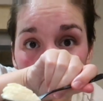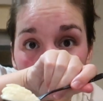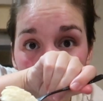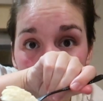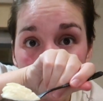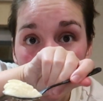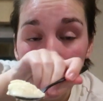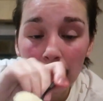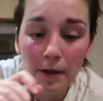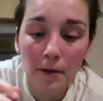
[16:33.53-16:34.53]
Let's
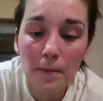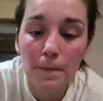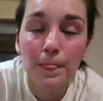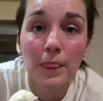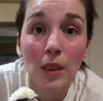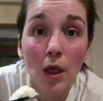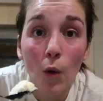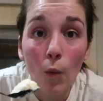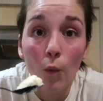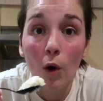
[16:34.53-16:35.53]
see
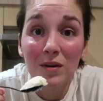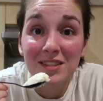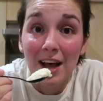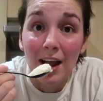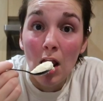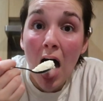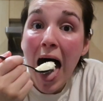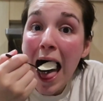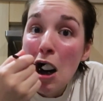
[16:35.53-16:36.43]
what we're saying.